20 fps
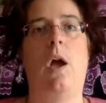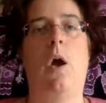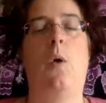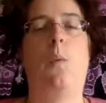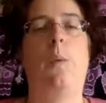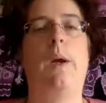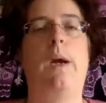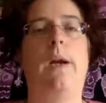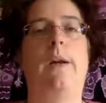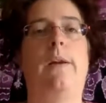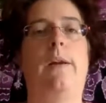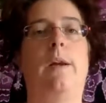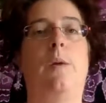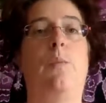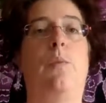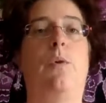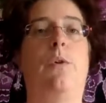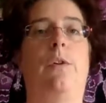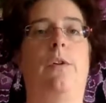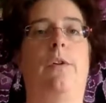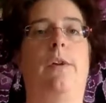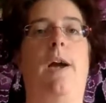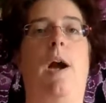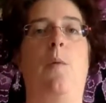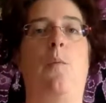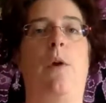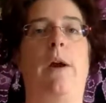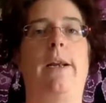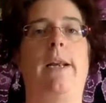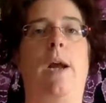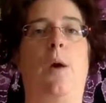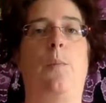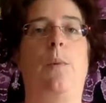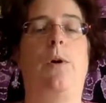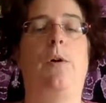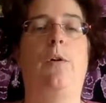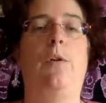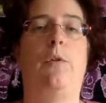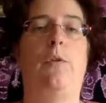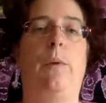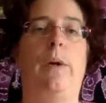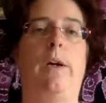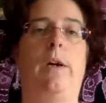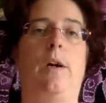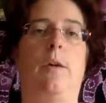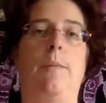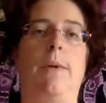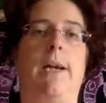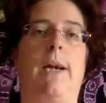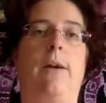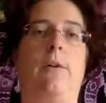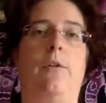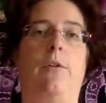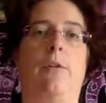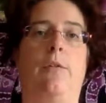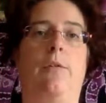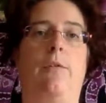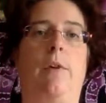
We're at an important time right now because we're coming out of